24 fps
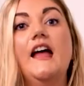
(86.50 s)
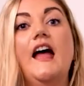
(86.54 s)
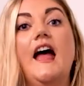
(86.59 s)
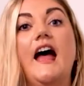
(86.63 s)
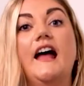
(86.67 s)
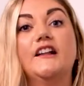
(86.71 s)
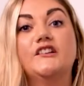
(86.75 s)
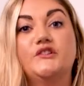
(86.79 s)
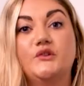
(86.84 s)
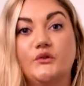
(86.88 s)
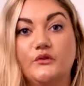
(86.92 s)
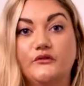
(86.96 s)

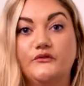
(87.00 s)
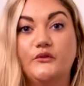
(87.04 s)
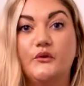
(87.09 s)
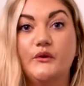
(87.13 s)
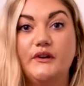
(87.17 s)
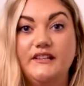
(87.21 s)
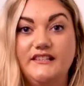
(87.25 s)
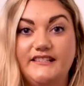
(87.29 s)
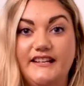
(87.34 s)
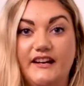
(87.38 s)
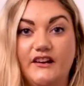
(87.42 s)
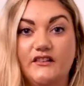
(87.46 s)
And to
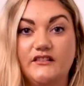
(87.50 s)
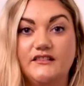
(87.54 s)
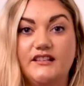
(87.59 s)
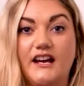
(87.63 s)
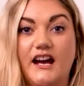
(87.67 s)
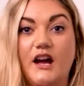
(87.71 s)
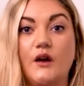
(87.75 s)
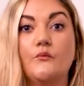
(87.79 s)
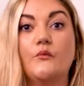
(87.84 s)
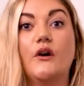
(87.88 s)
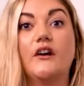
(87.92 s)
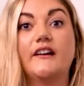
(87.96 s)
avoid
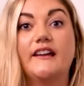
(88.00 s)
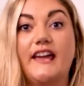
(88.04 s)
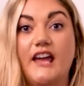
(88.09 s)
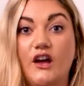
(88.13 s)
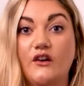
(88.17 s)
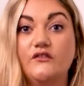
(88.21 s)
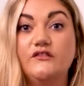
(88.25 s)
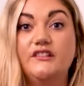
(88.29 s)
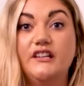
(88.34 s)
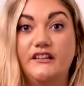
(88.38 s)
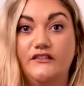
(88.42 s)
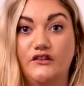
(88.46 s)
downtime while
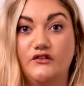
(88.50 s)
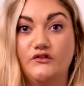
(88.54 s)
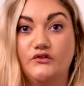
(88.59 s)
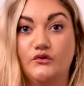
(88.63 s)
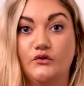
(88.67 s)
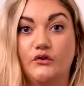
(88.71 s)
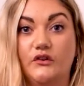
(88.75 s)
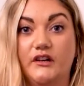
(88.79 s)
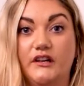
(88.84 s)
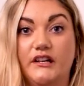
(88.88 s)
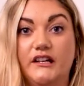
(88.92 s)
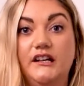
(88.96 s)
counting the
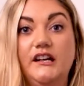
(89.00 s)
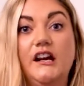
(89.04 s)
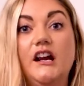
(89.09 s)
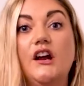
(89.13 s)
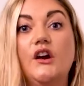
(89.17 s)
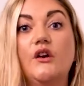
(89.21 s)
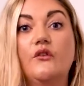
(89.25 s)
drawer,